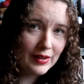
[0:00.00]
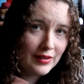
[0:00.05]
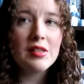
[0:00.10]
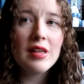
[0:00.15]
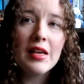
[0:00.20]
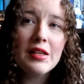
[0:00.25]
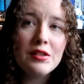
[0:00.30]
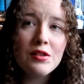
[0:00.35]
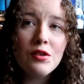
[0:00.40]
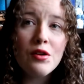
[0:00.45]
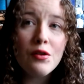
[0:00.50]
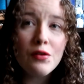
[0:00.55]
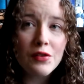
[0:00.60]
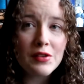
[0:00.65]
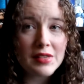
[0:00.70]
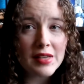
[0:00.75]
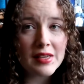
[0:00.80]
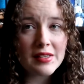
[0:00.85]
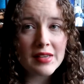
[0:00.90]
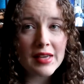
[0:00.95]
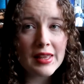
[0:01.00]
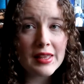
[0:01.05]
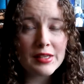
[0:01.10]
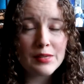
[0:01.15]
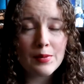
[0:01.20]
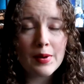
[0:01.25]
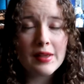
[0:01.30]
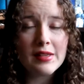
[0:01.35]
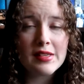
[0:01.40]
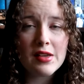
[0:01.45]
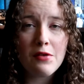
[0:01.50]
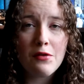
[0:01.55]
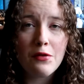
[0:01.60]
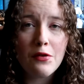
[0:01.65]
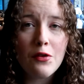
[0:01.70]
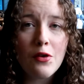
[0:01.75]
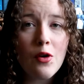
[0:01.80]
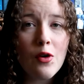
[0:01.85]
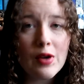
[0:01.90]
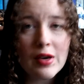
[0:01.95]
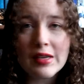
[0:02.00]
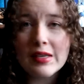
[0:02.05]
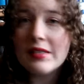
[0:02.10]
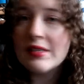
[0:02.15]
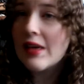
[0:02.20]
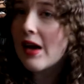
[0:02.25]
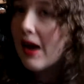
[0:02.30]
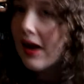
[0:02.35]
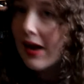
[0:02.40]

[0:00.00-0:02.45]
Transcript: So that's all for Sunday the 27th of August that